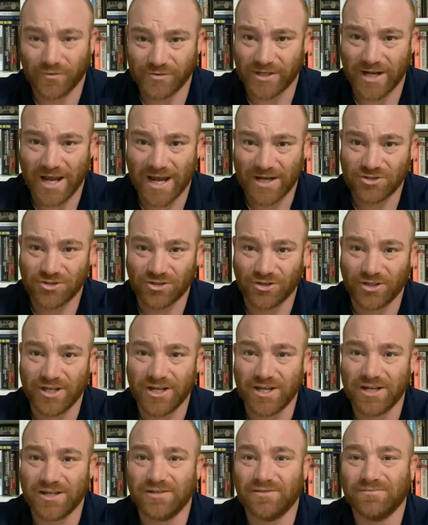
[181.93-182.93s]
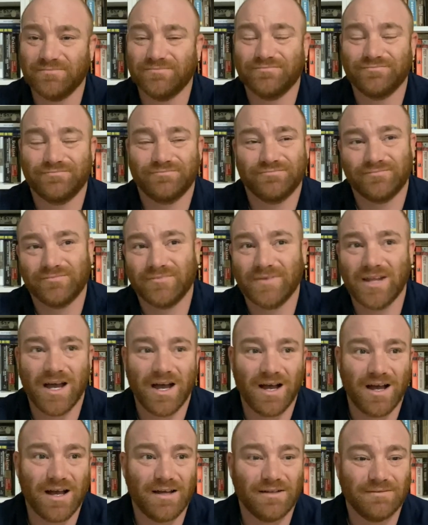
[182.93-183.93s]
and actually
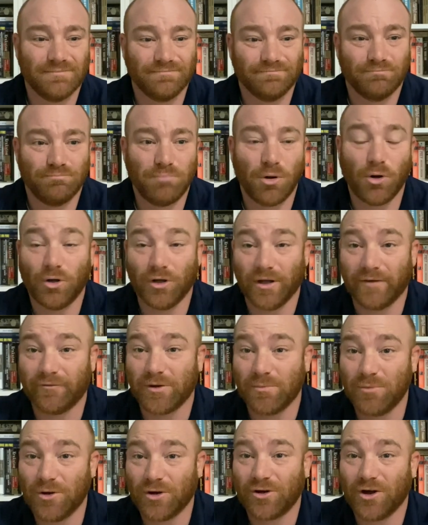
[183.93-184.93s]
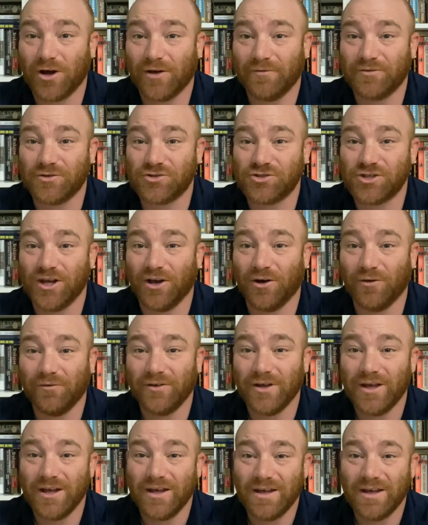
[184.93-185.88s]
uh, pull every book off the shelf.